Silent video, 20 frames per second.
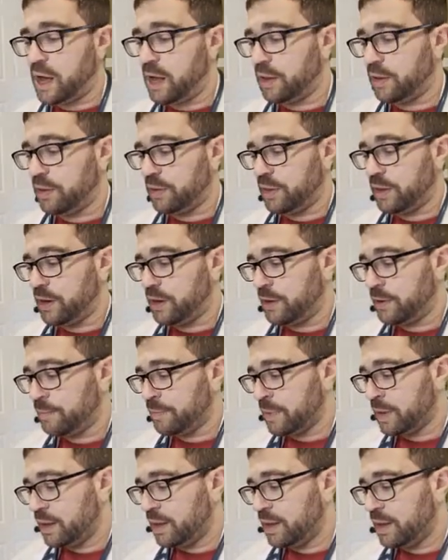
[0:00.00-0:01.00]
there.
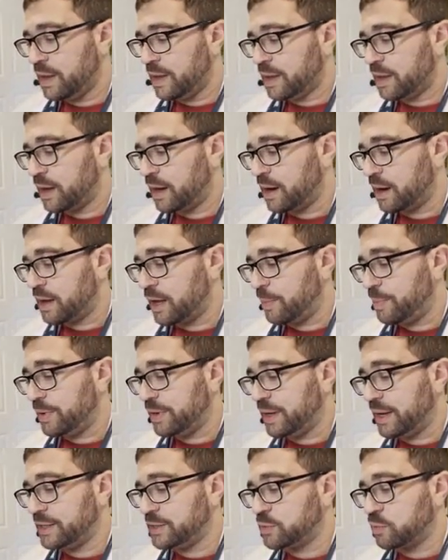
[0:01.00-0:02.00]
Got a couple nice
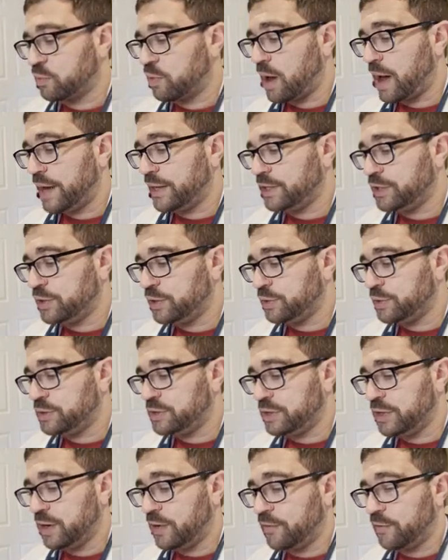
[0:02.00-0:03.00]
Raichus here
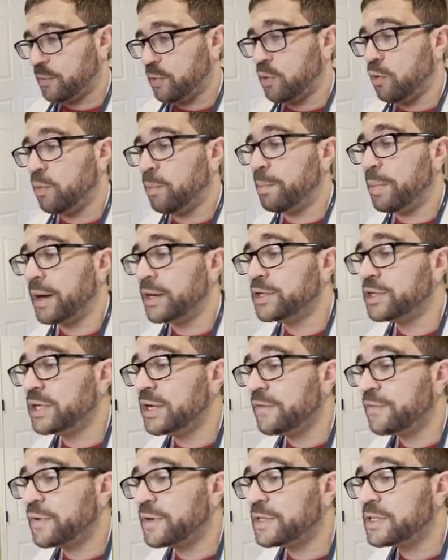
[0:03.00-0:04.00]
from a whole bunch of different
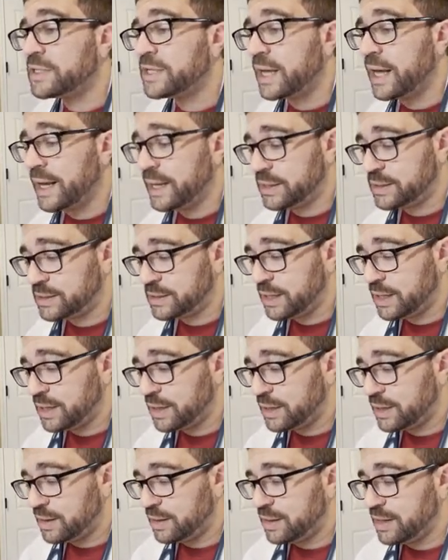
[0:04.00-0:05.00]
sets.
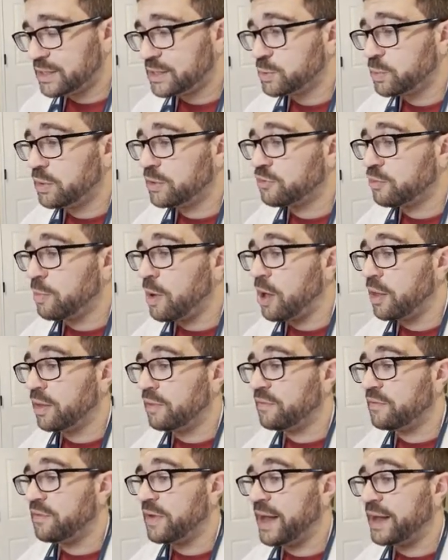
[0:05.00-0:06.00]
This one is from Holland
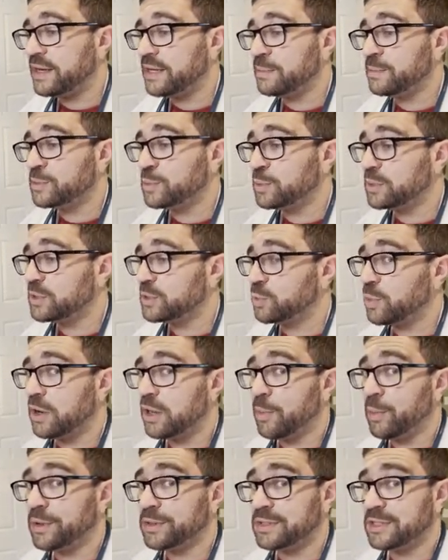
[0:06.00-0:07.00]
Phantoms, which is one of the most
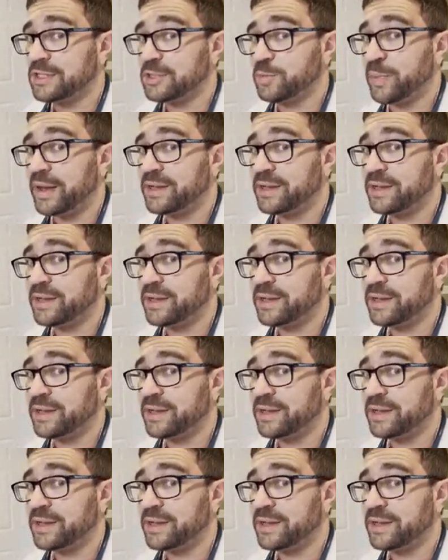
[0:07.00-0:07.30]
expensive